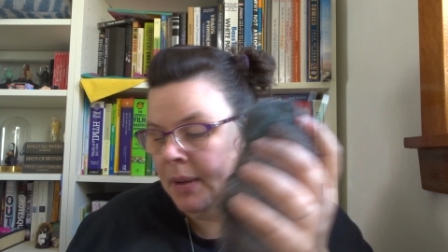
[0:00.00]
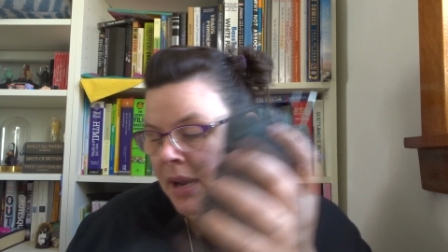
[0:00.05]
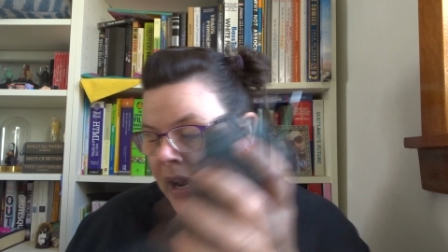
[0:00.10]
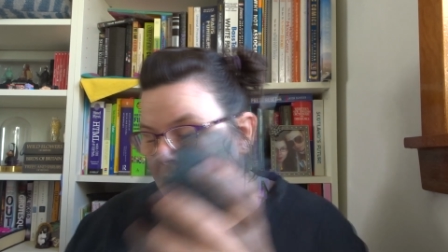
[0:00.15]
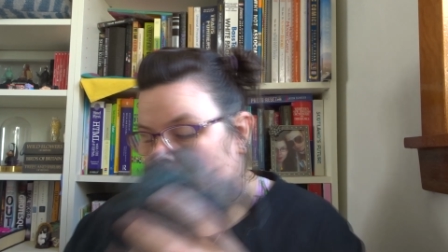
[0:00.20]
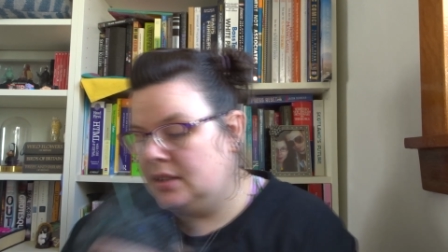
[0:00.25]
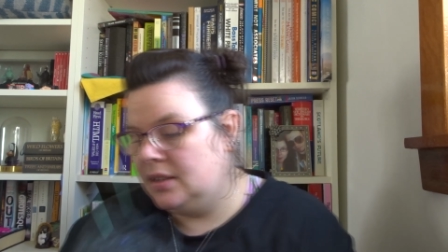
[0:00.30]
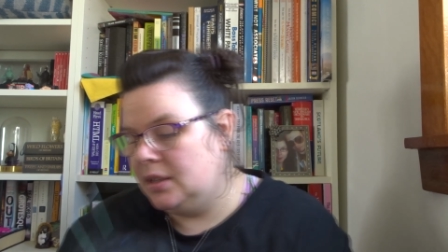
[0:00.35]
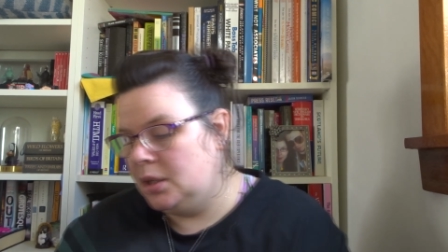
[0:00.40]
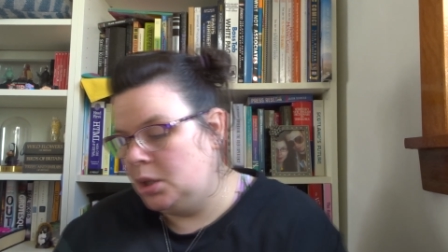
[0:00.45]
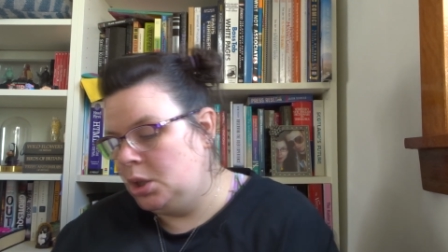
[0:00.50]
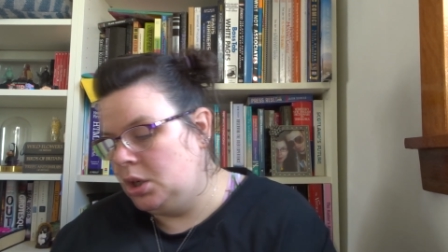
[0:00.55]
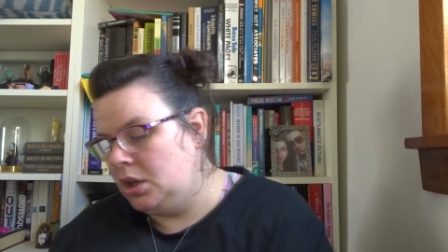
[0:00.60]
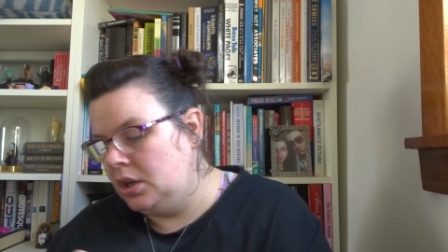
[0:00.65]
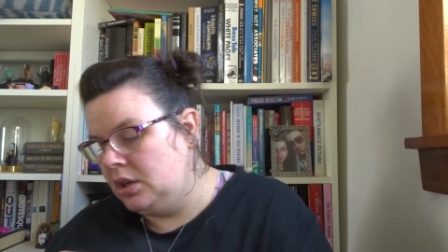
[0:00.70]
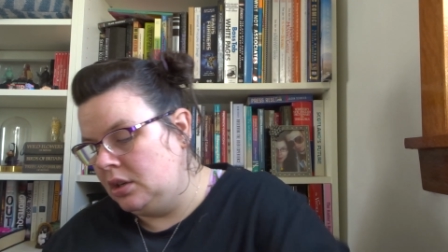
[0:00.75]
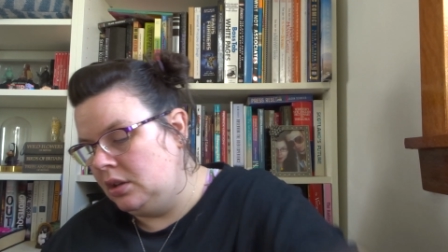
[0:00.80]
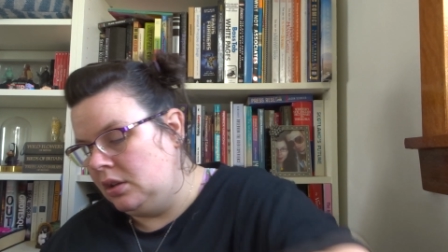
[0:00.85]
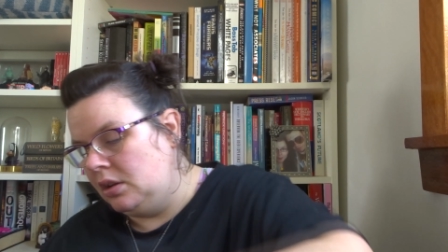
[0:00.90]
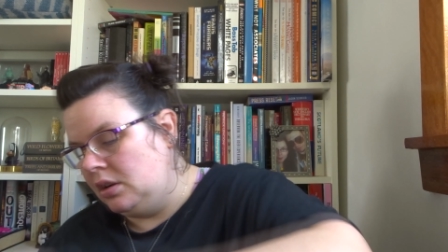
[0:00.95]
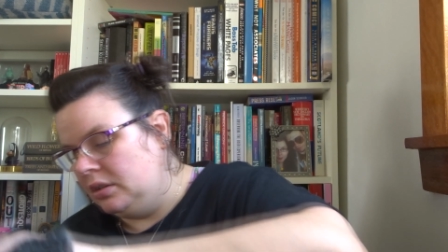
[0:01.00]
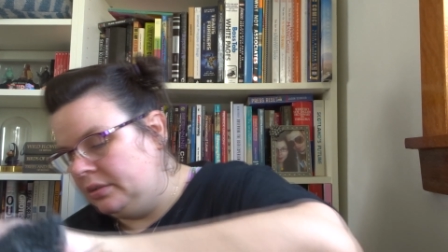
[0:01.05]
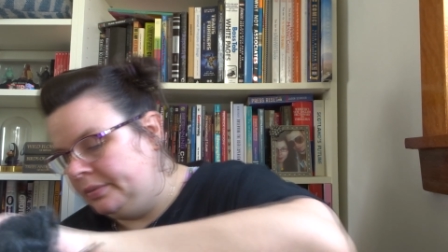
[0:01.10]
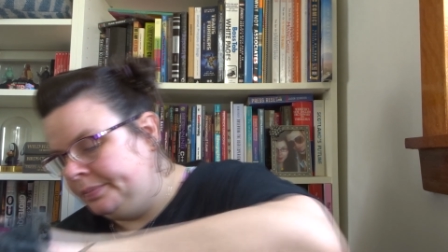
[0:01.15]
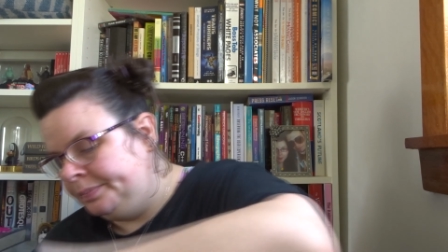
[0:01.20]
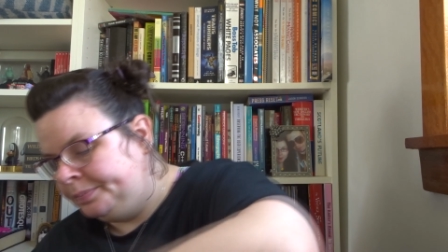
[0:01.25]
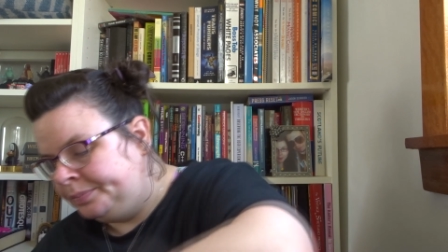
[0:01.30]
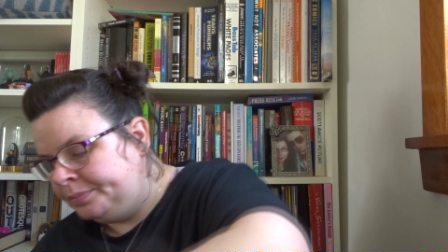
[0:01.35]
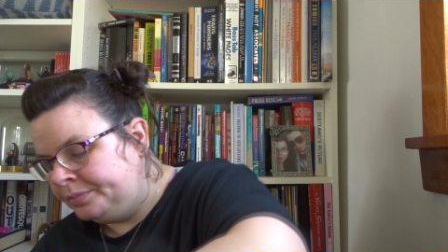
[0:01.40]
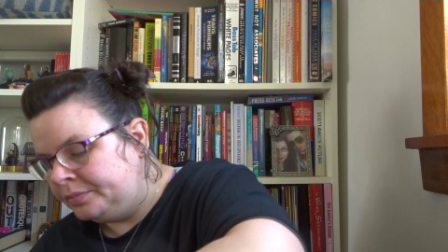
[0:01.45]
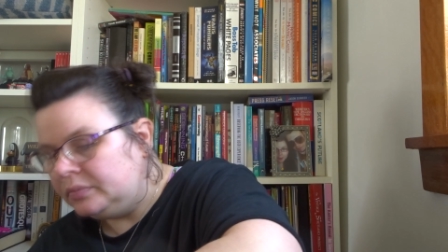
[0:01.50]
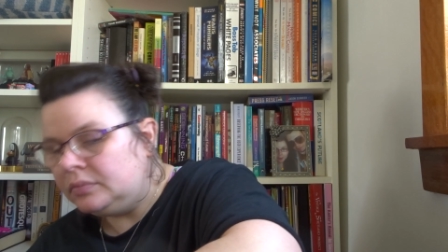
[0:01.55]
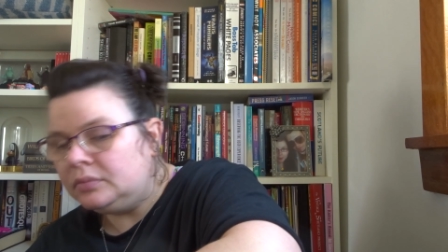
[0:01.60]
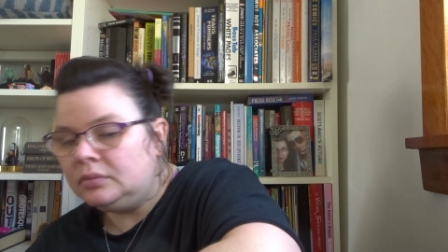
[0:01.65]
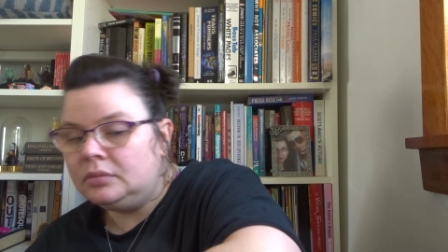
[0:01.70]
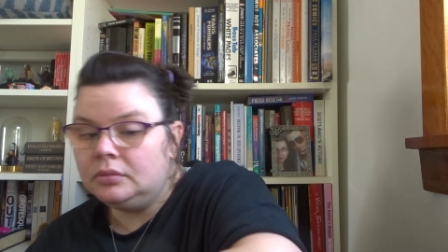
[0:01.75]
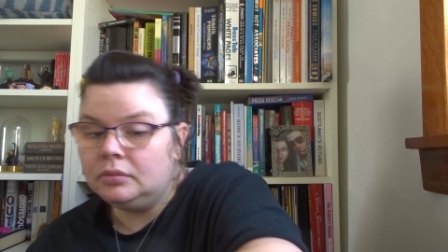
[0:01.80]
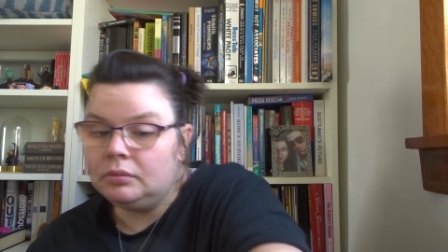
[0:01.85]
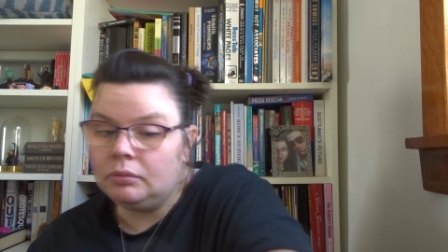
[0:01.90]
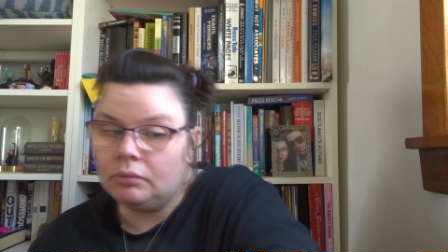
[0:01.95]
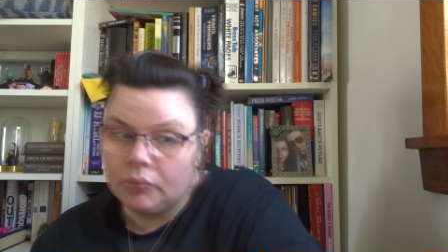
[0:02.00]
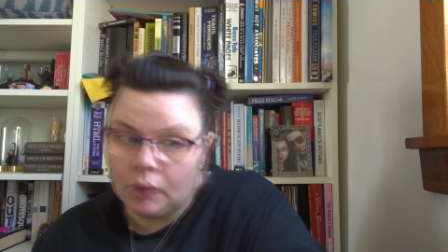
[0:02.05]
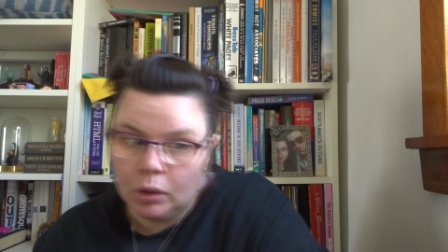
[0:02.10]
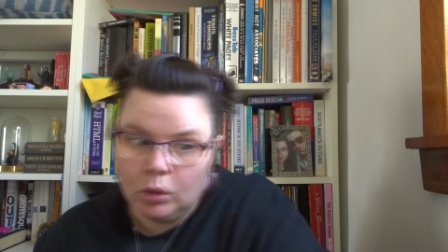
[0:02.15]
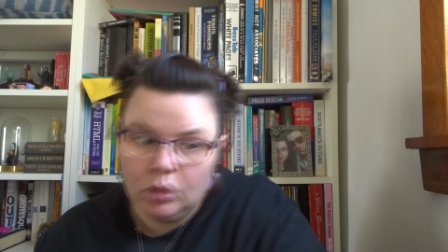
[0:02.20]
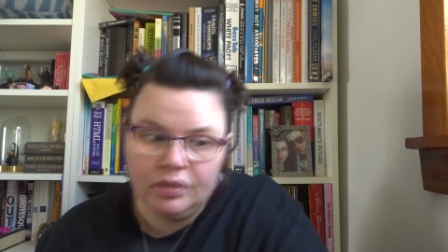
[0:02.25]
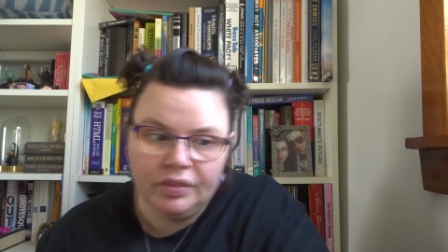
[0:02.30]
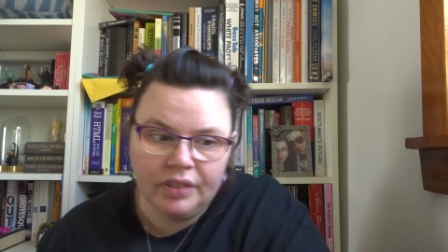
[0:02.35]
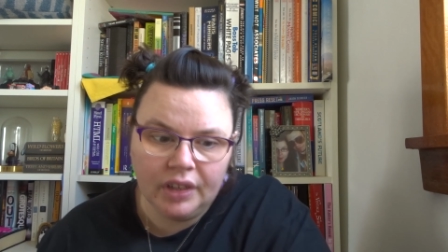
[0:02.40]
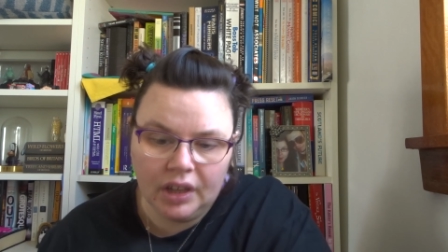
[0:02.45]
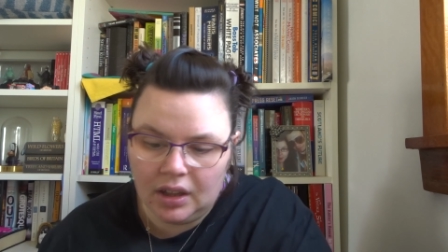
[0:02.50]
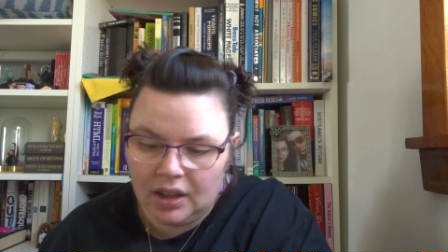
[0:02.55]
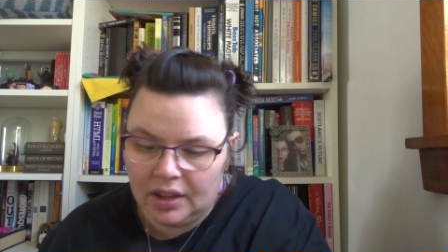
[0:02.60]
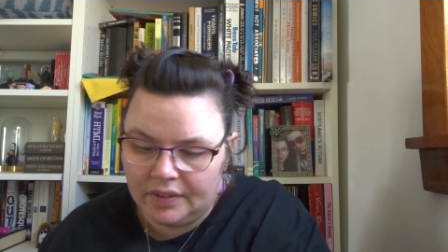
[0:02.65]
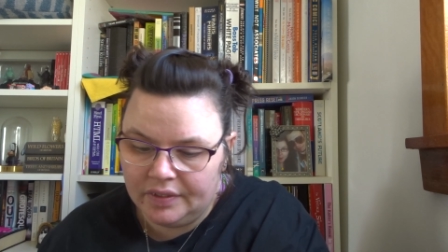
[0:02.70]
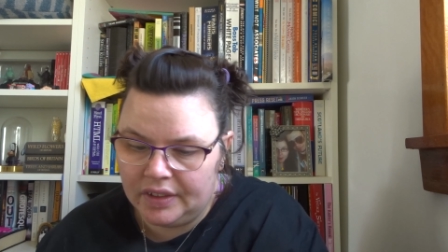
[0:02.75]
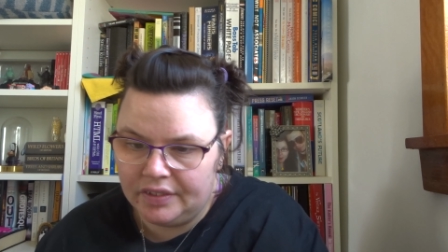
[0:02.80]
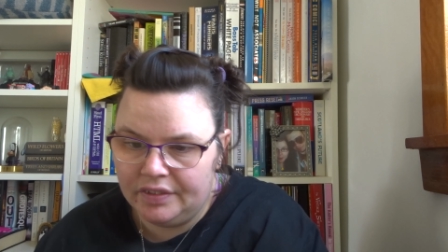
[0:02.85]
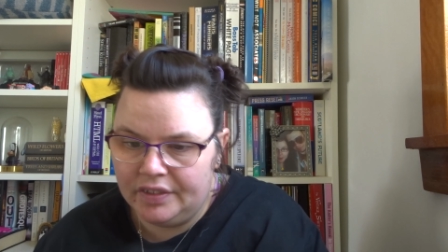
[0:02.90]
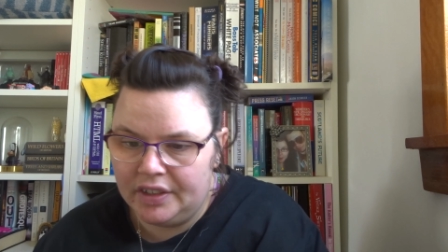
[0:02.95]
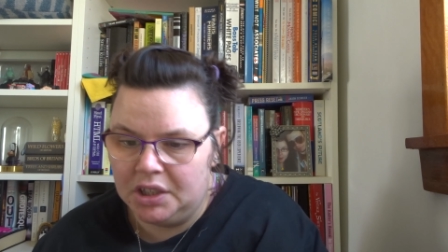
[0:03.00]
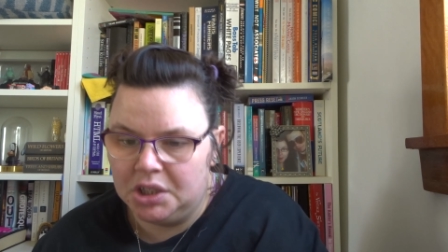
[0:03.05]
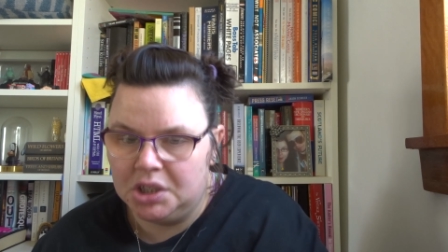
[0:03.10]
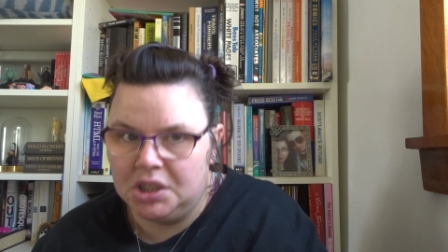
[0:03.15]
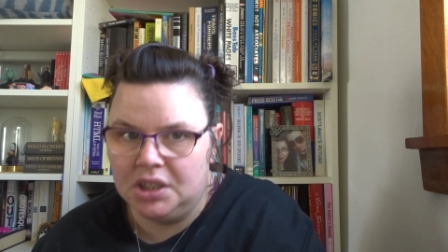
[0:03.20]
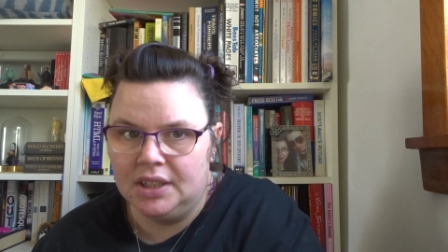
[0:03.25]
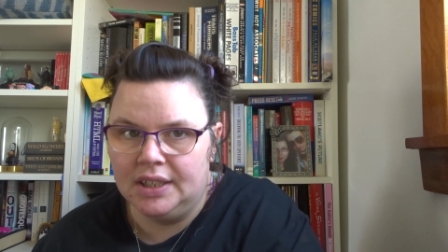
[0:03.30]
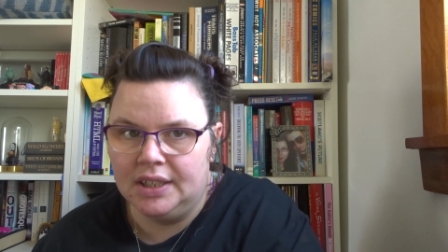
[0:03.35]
else that's chugging along. Hopefully I'll have that finished in the